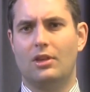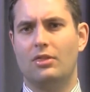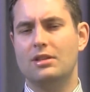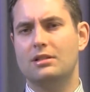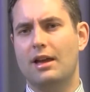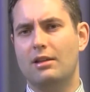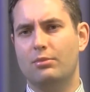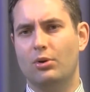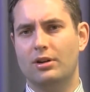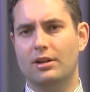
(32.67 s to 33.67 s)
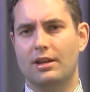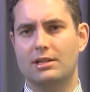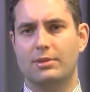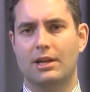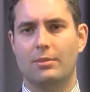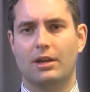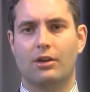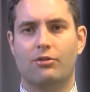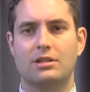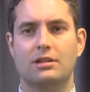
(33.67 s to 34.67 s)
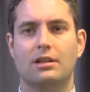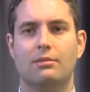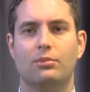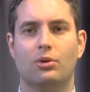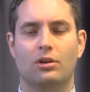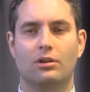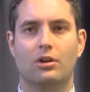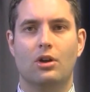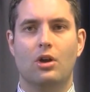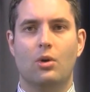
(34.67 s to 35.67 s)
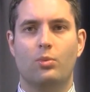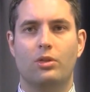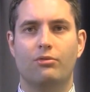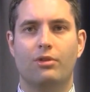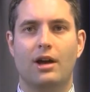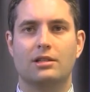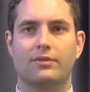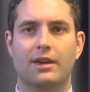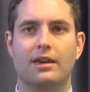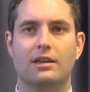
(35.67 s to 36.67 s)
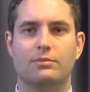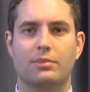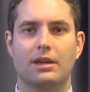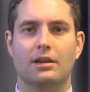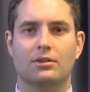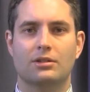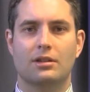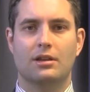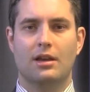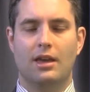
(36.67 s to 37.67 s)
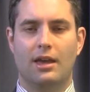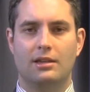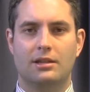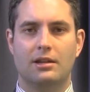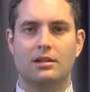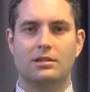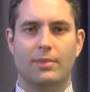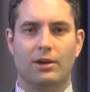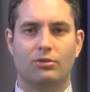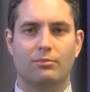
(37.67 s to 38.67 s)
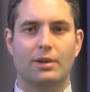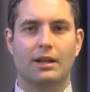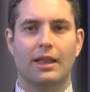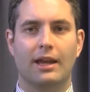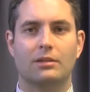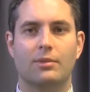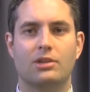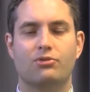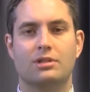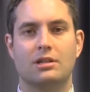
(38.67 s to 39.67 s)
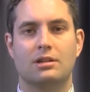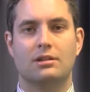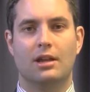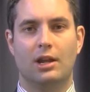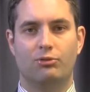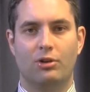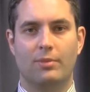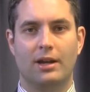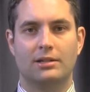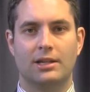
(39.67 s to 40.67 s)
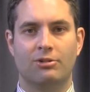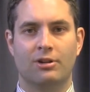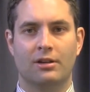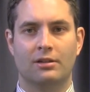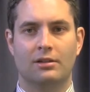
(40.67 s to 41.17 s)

This latter point is becoming increasingly important with the rise of ESBLs, extended-spectrum beta-lactamase resistant enterobacteria.